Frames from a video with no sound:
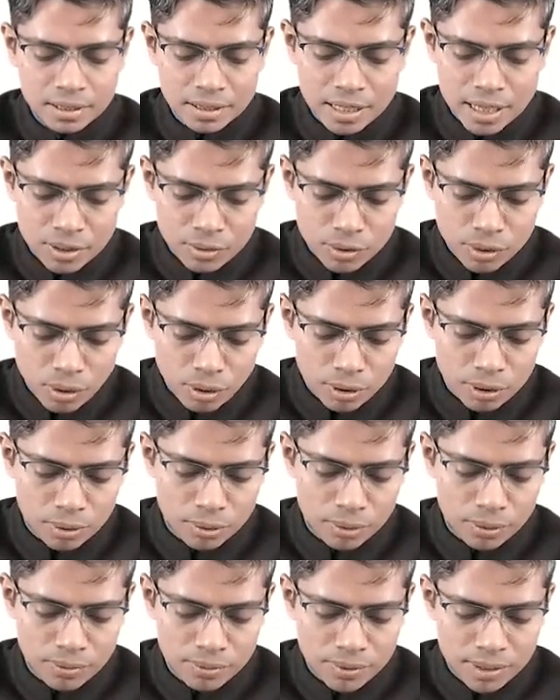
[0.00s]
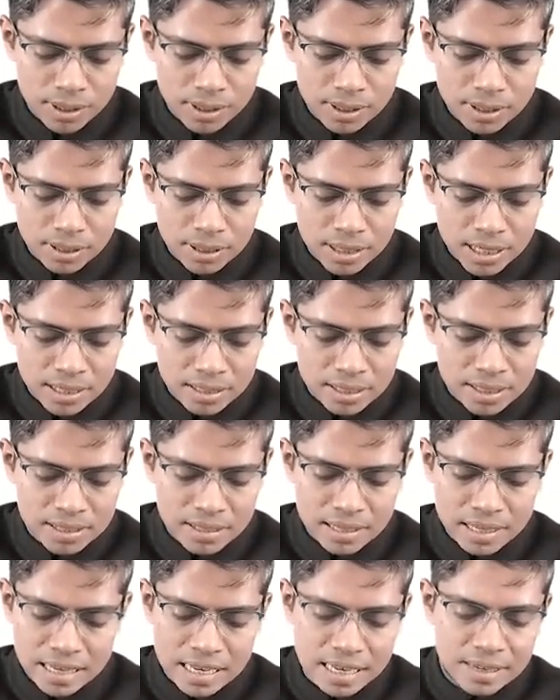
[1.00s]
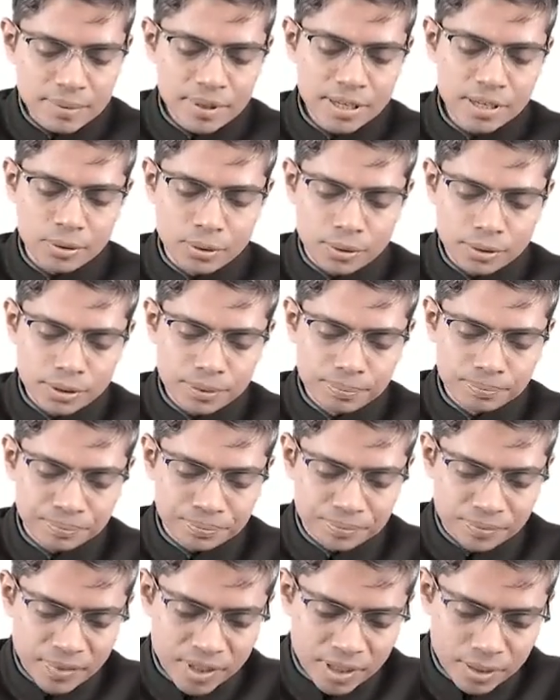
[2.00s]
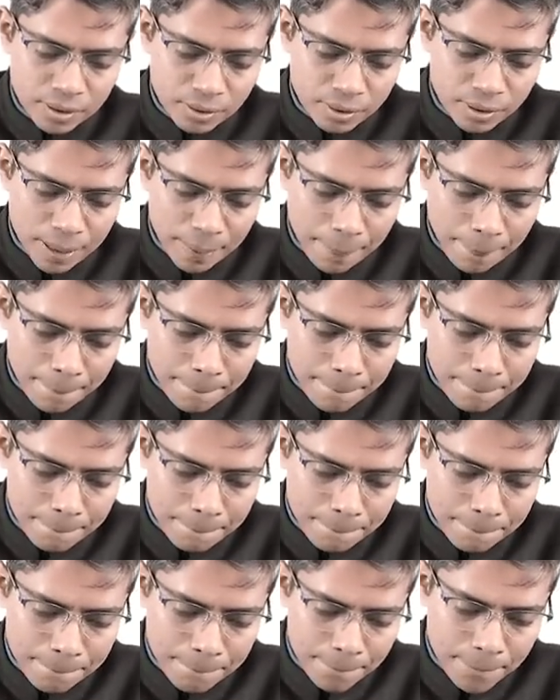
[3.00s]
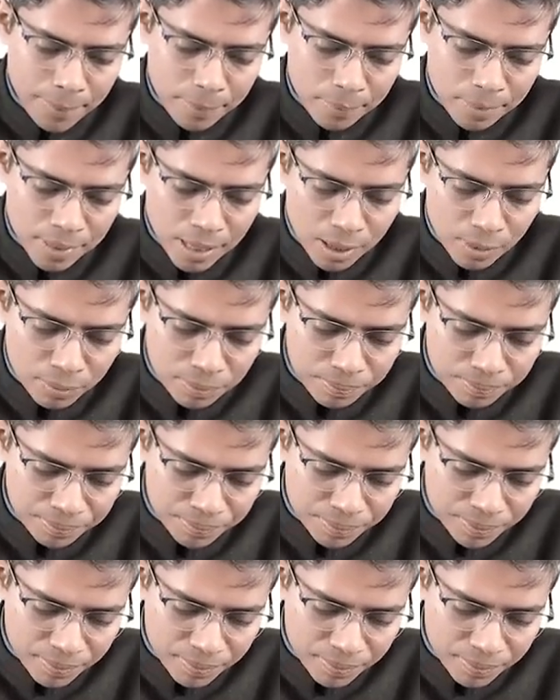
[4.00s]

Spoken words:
Then we all know that this AV node, okay, now